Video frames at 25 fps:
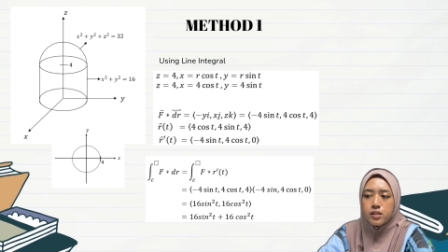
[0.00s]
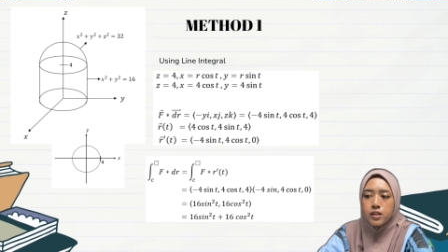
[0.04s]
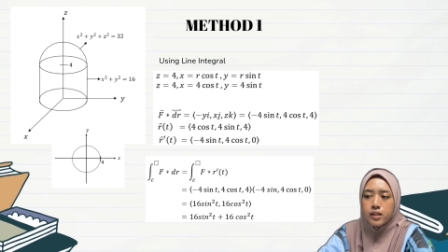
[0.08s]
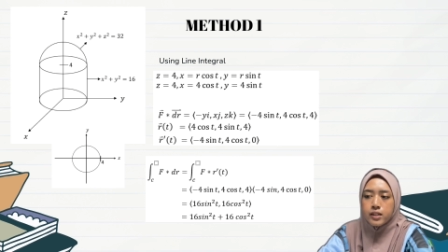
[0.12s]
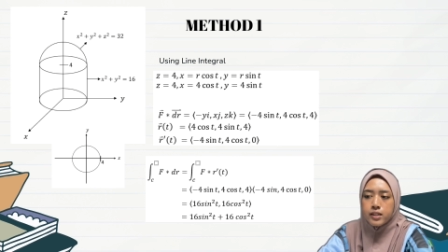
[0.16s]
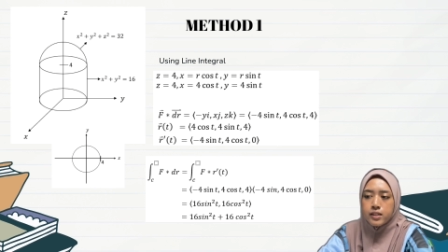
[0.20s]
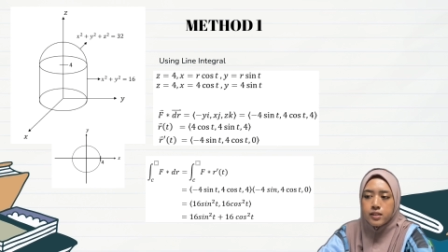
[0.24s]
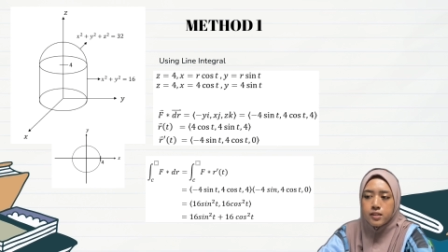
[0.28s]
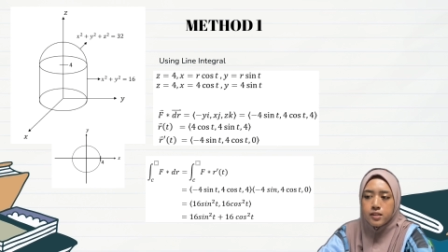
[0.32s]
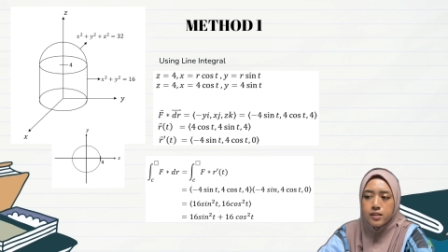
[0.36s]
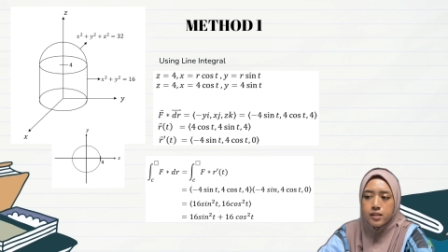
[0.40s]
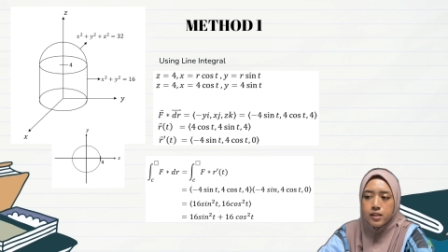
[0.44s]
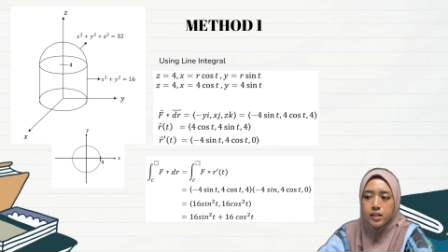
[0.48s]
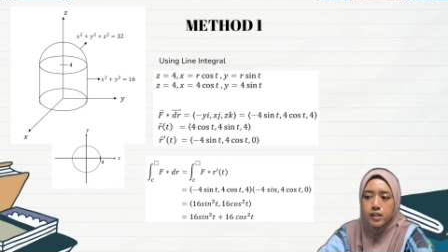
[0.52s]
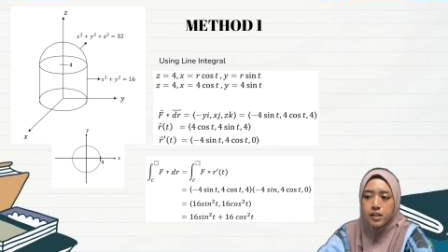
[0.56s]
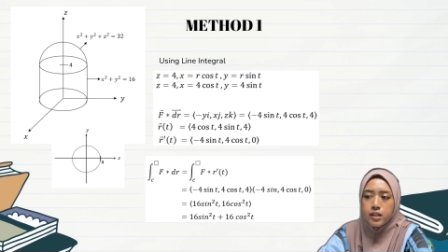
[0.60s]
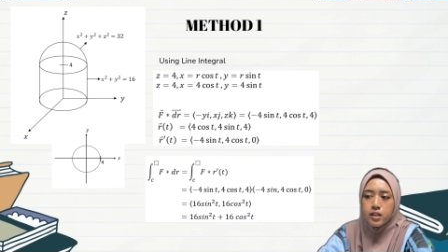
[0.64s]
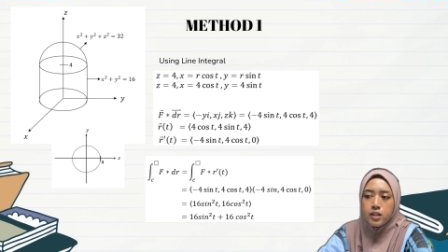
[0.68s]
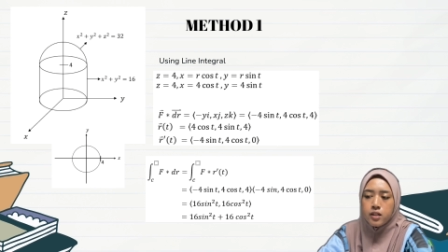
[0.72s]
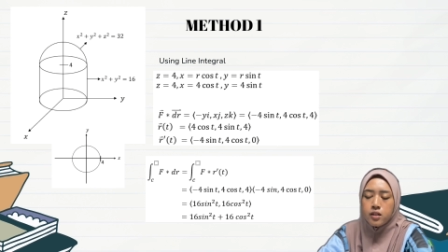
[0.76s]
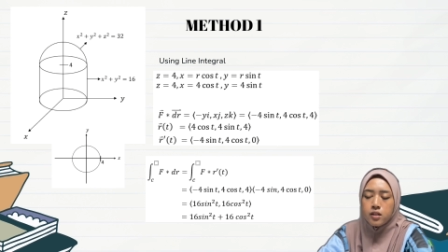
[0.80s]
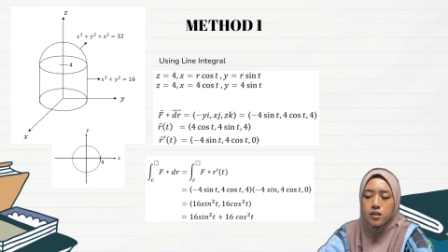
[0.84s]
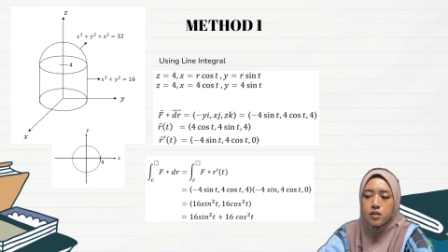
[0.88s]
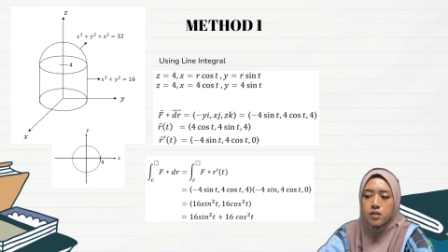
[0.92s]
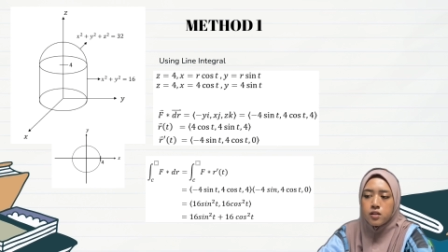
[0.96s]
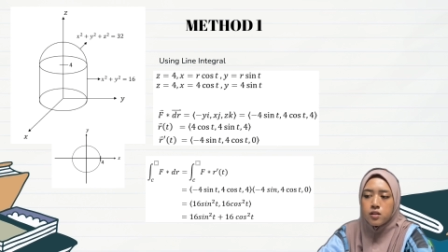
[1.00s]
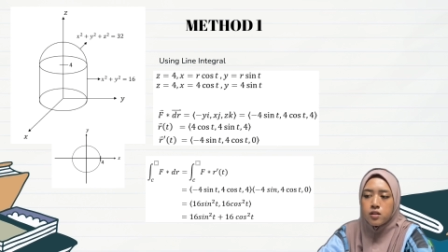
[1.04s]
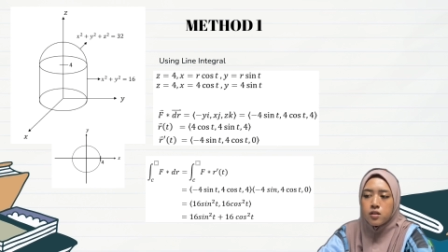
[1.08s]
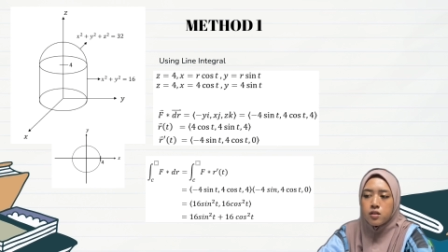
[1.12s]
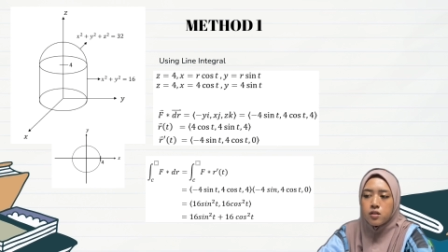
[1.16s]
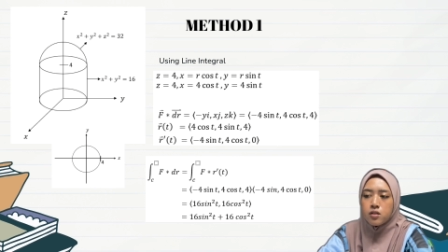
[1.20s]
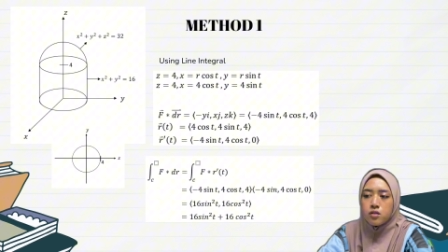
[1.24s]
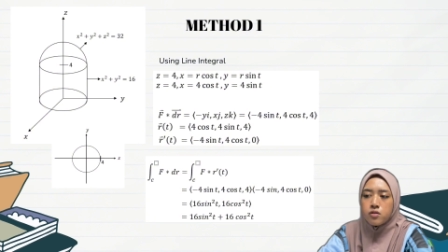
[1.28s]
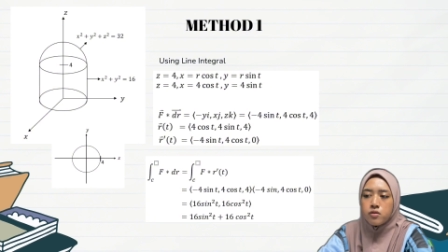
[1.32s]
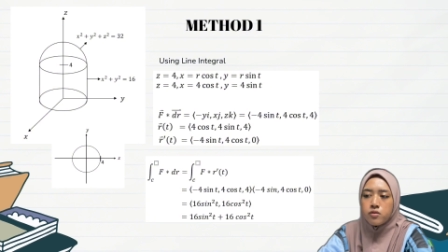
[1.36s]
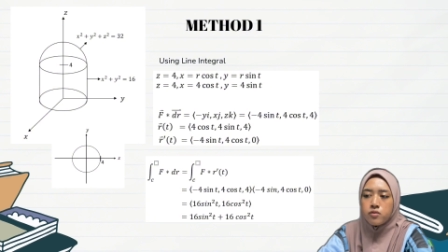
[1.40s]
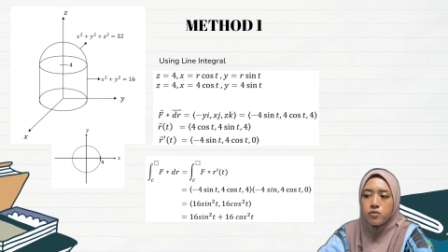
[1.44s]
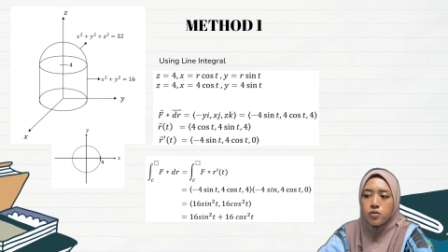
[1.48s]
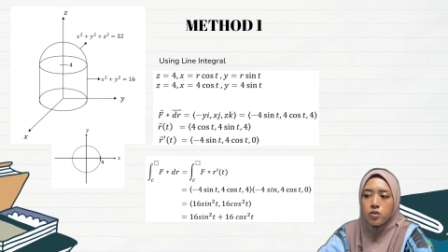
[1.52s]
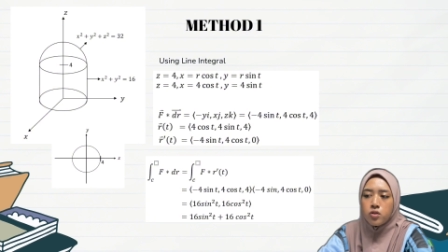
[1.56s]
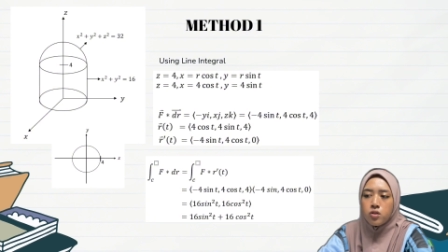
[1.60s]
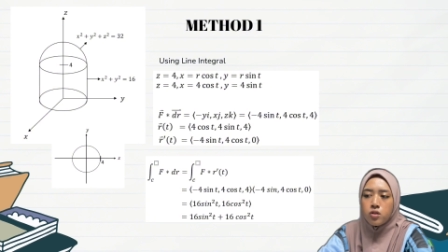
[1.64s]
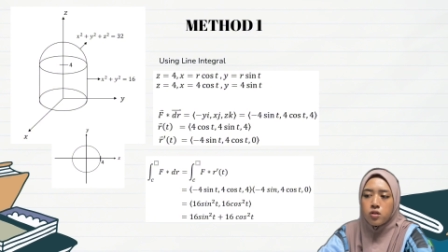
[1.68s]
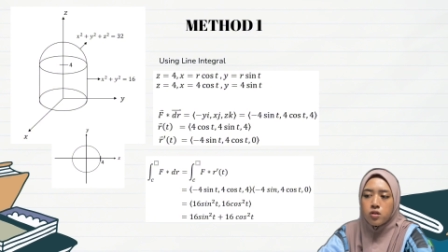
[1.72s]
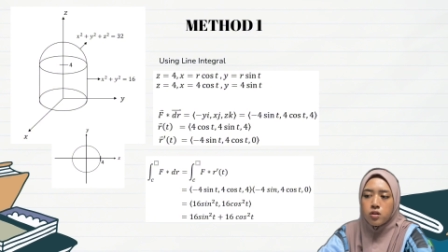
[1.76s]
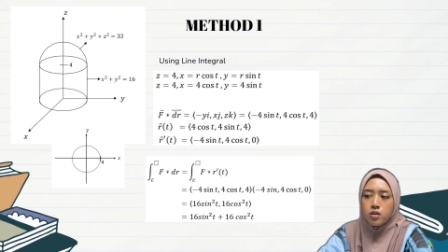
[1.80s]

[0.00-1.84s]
r prime t is